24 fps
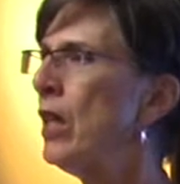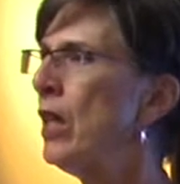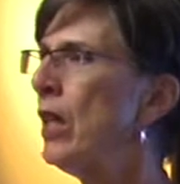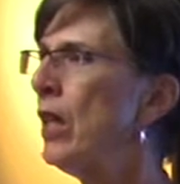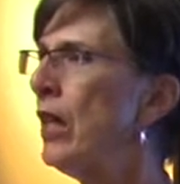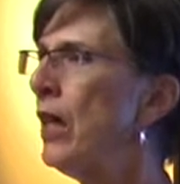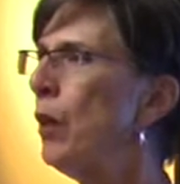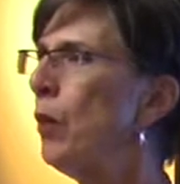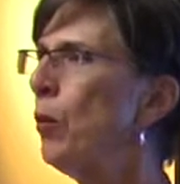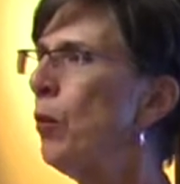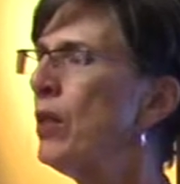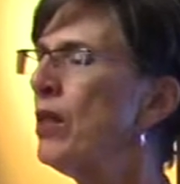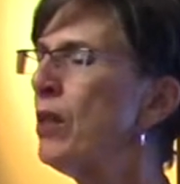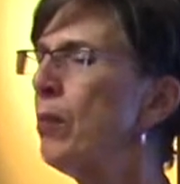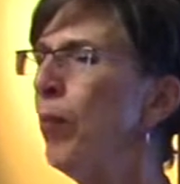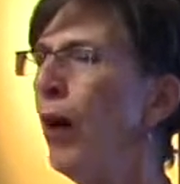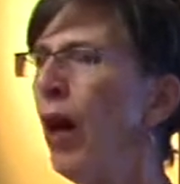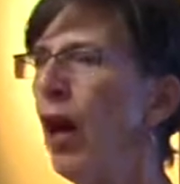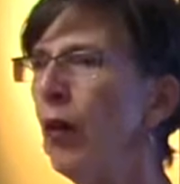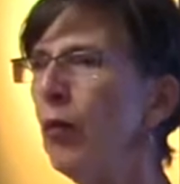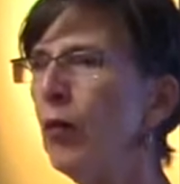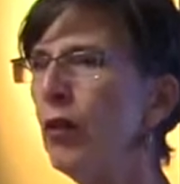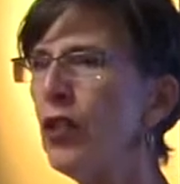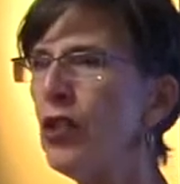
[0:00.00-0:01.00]
It was
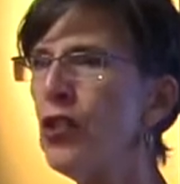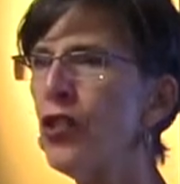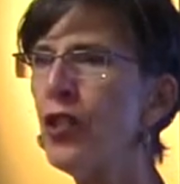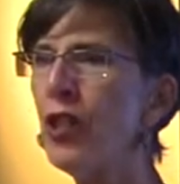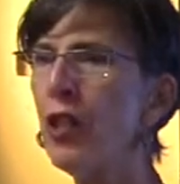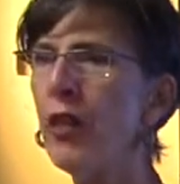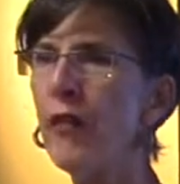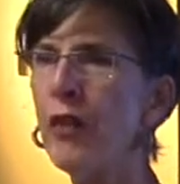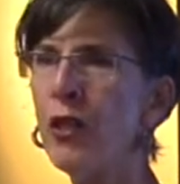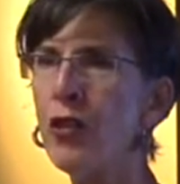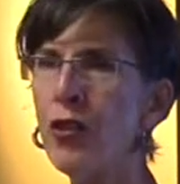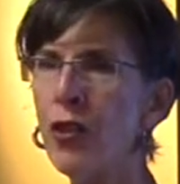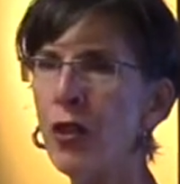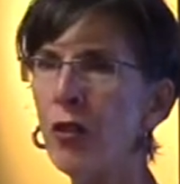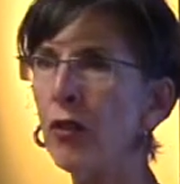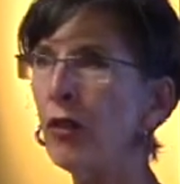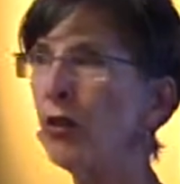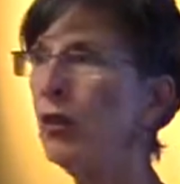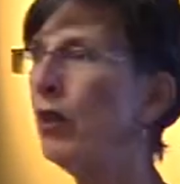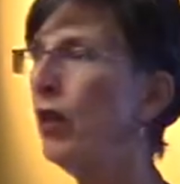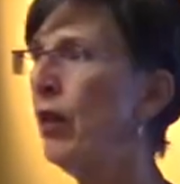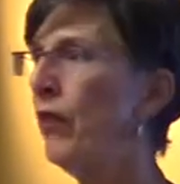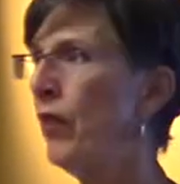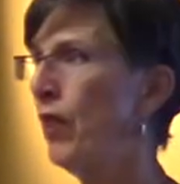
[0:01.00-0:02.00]
published in the
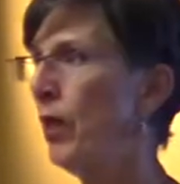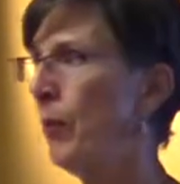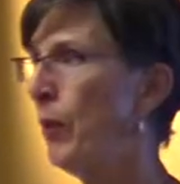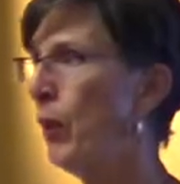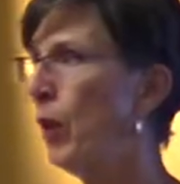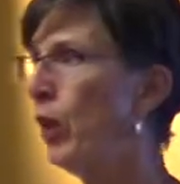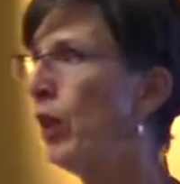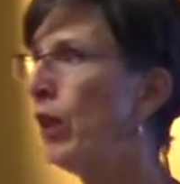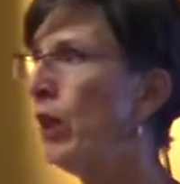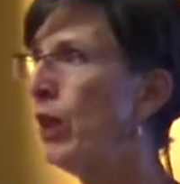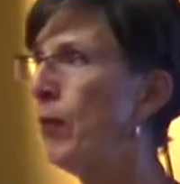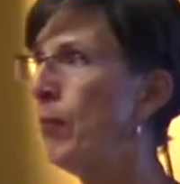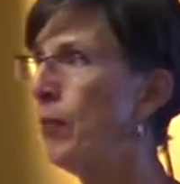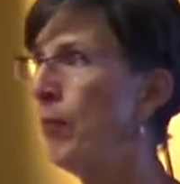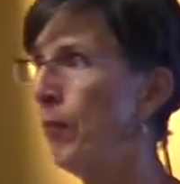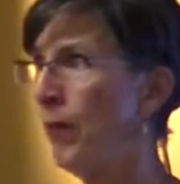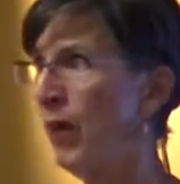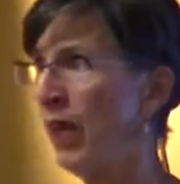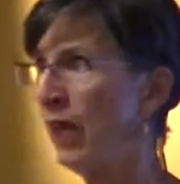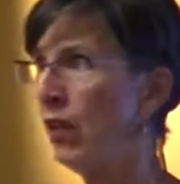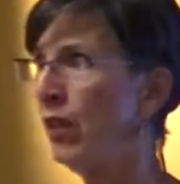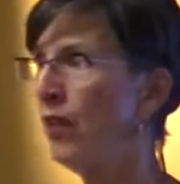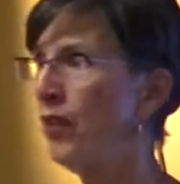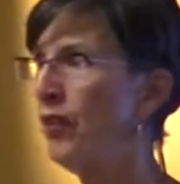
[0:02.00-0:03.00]
Journal of the American
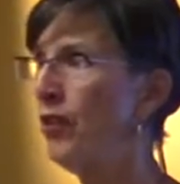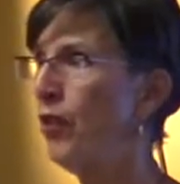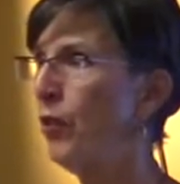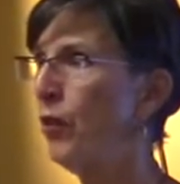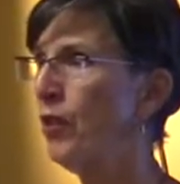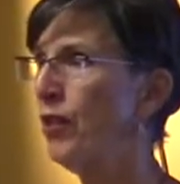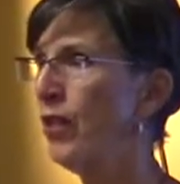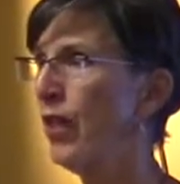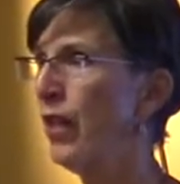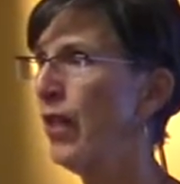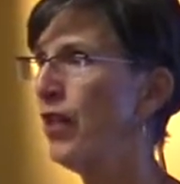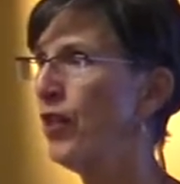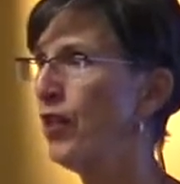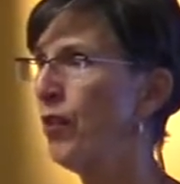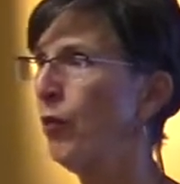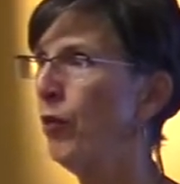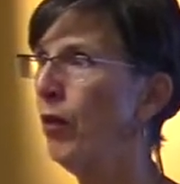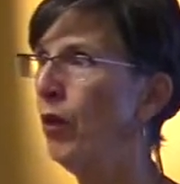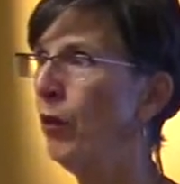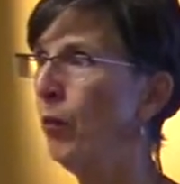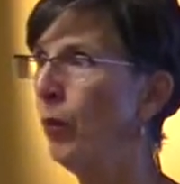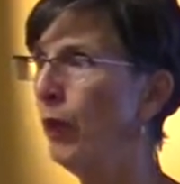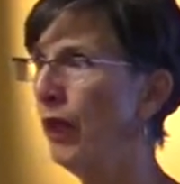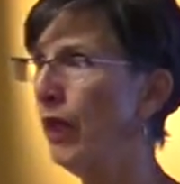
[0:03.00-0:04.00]
Medical Association,
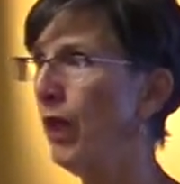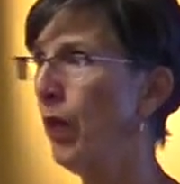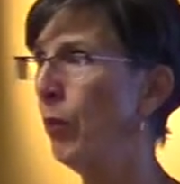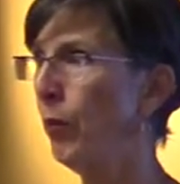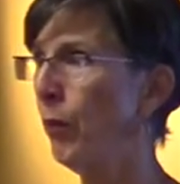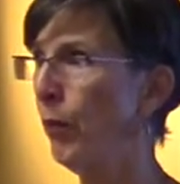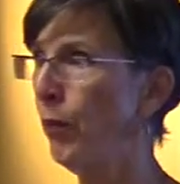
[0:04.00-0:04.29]
what we